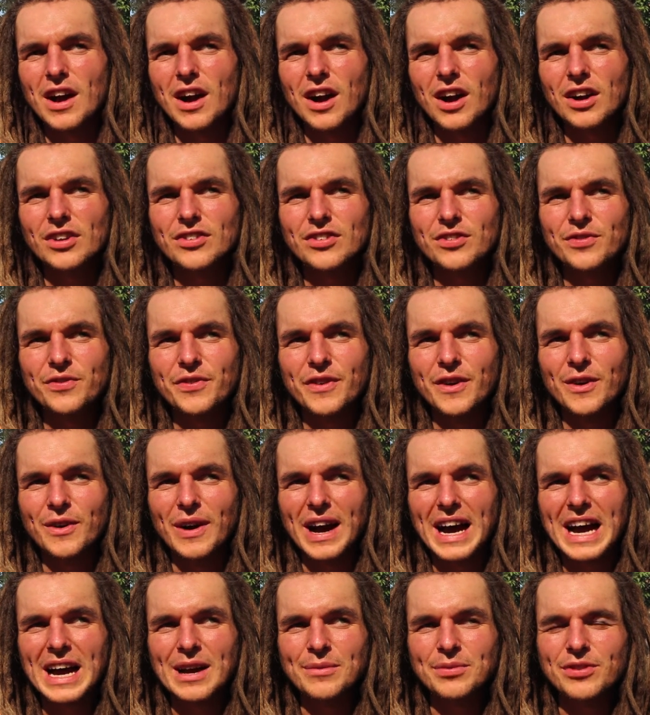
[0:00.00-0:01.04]
I just feel
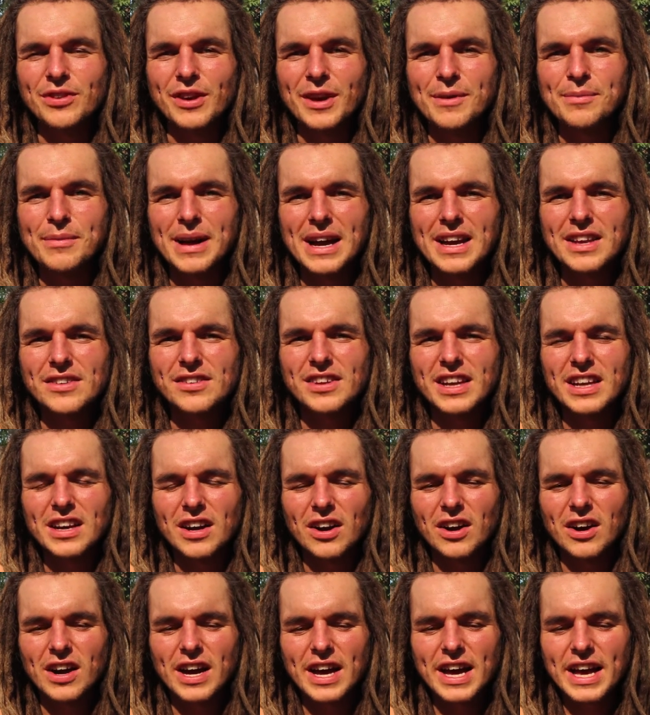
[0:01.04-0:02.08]
absolutely amazing.
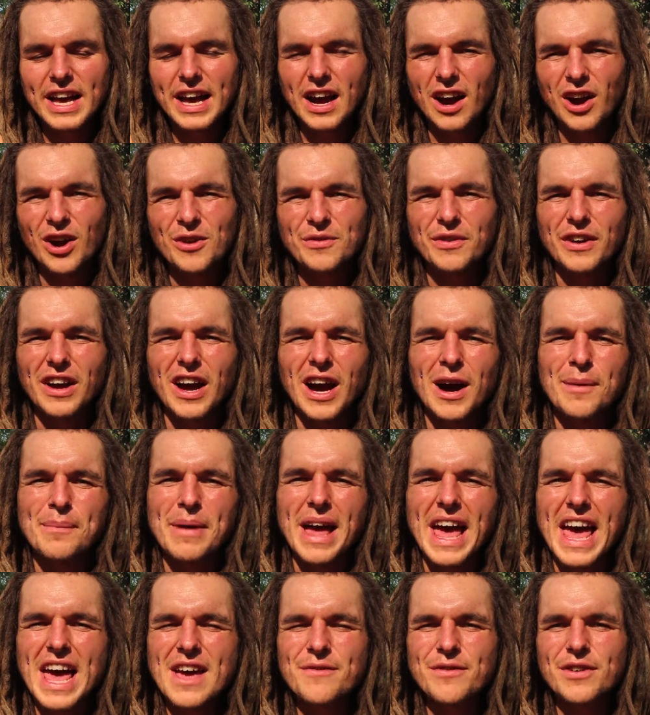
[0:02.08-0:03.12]
I overcome
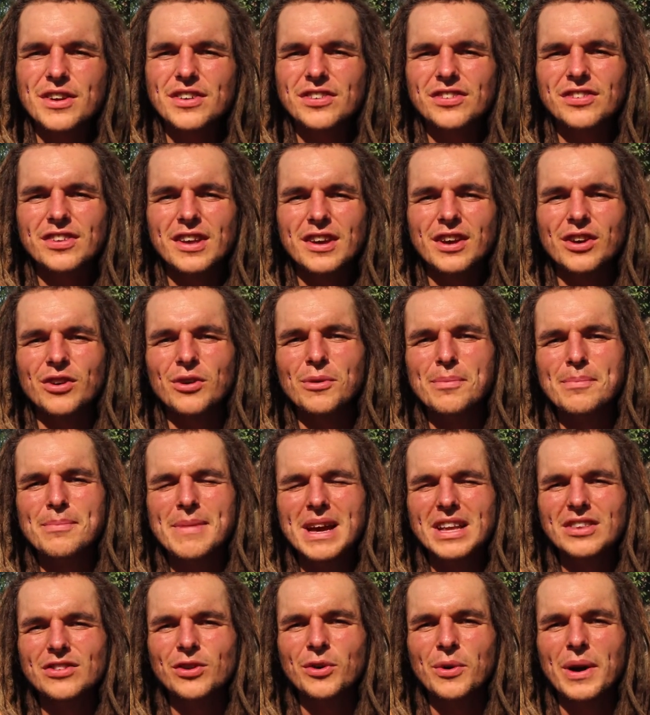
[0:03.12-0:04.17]
every single
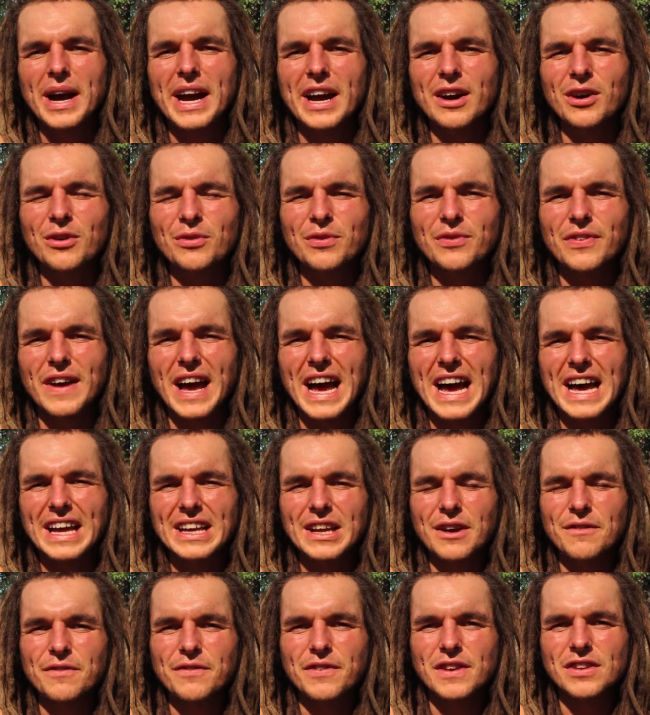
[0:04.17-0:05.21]
mental health
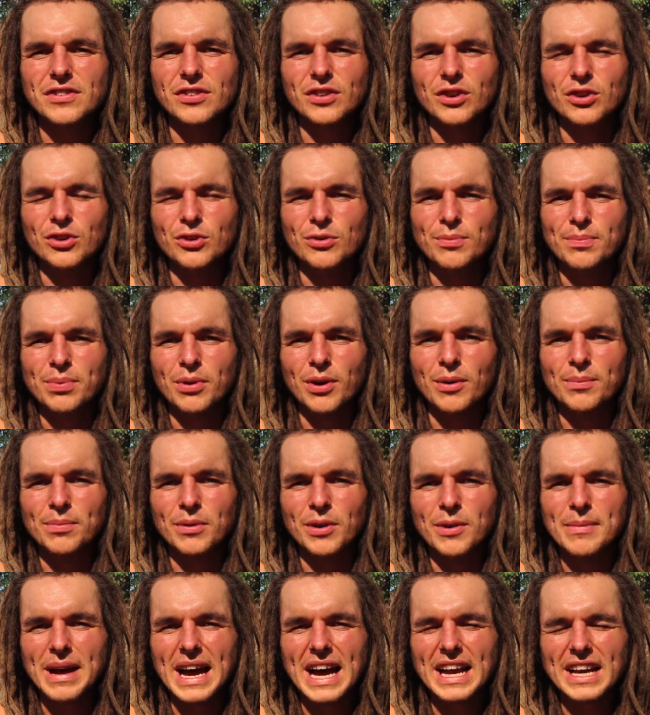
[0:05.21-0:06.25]
and physical
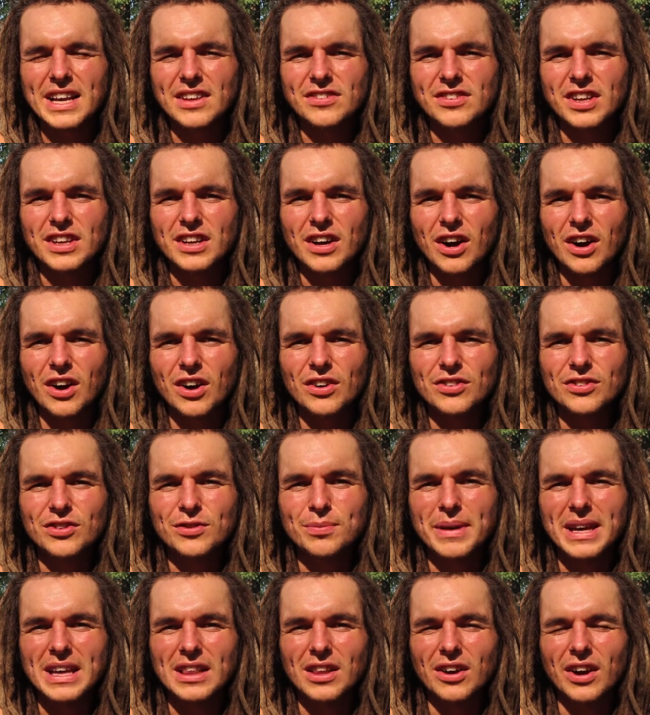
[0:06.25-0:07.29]
problem, and it's enhanced
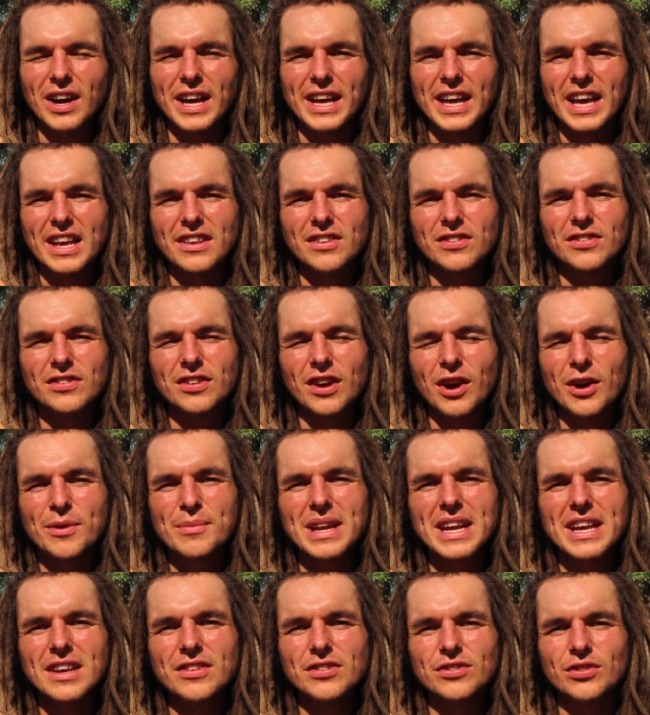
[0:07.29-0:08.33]
me like in so
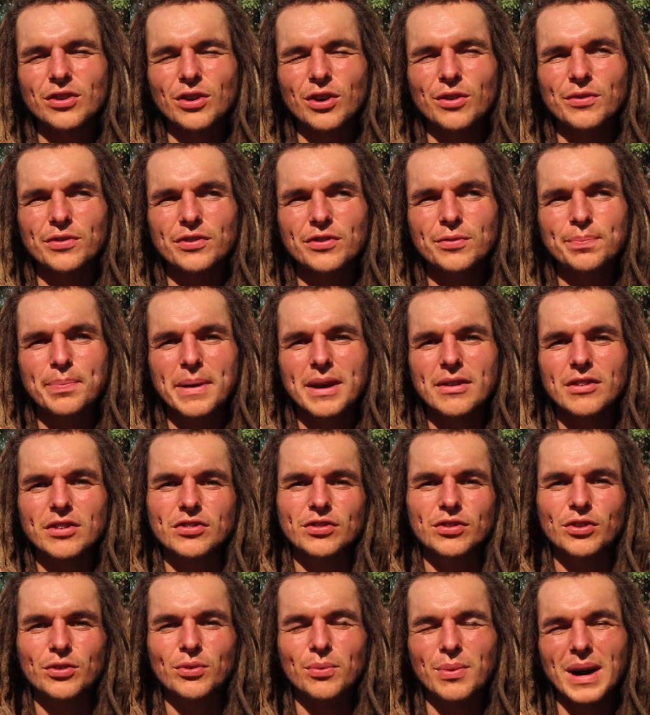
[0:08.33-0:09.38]
many sort of
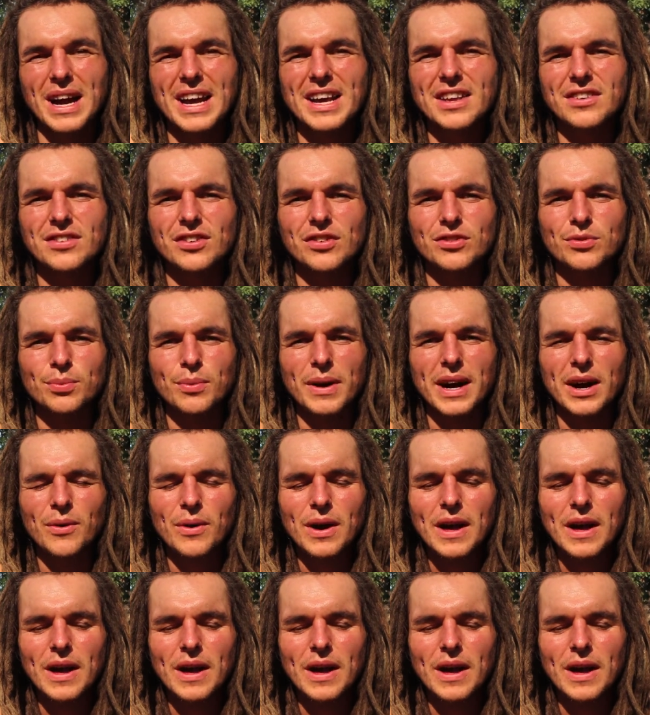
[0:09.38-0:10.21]
spiritual ways as well.